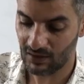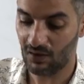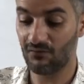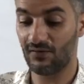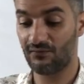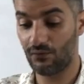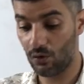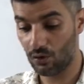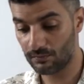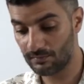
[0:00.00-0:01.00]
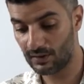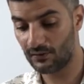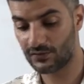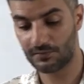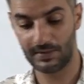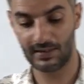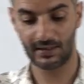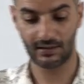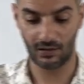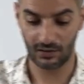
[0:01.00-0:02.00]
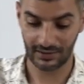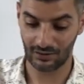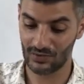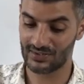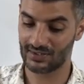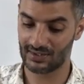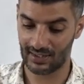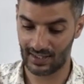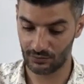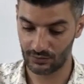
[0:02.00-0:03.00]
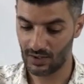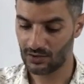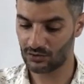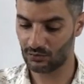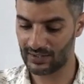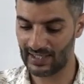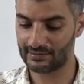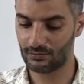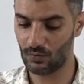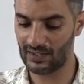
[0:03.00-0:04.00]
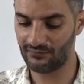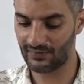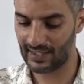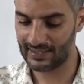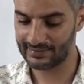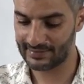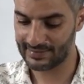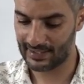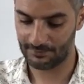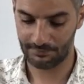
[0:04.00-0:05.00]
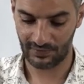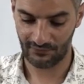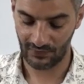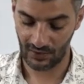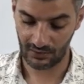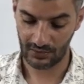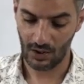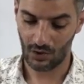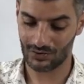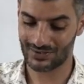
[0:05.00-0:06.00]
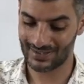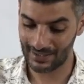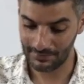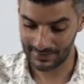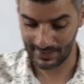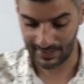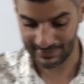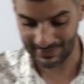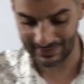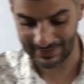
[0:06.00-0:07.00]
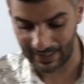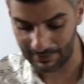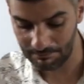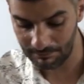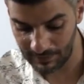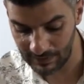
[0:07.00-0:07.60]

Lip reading: of a form of speaking on linguistic ground, so that when varieties are preferred or stigmatized, it can